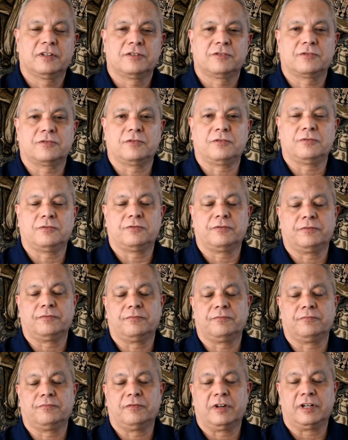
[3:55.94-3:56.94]
So
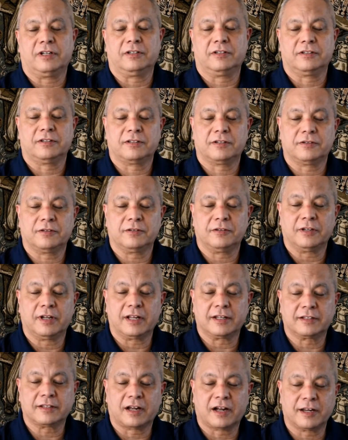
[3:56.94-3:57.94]
when
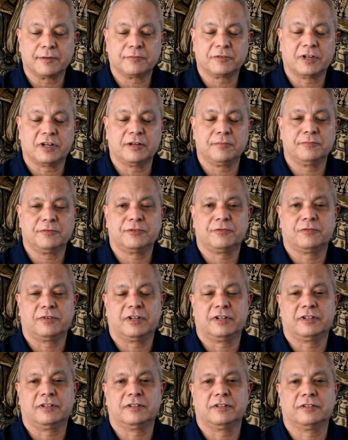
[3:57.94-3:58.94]
that time comes
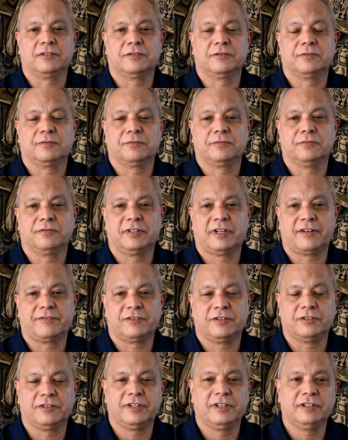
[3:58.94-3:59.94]
where we
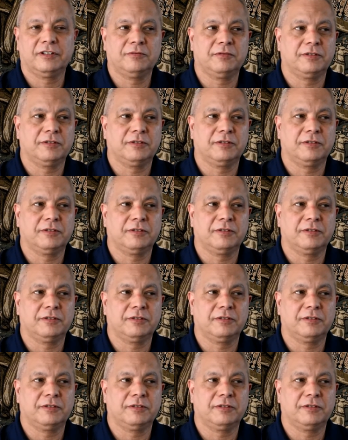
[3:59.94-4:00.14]
have to deal